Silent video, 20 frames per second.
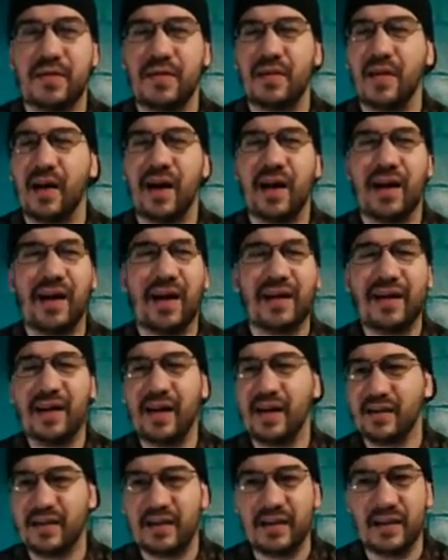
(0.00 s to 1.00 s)
And I
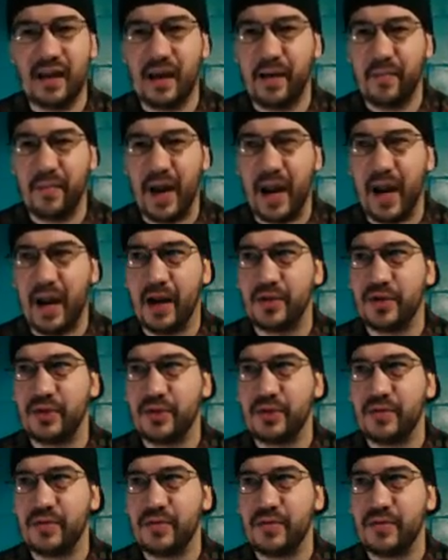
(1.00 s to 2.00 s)
got to see that
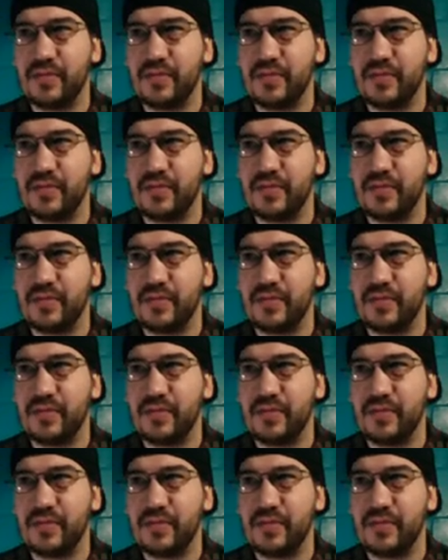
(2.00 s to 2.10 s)
match.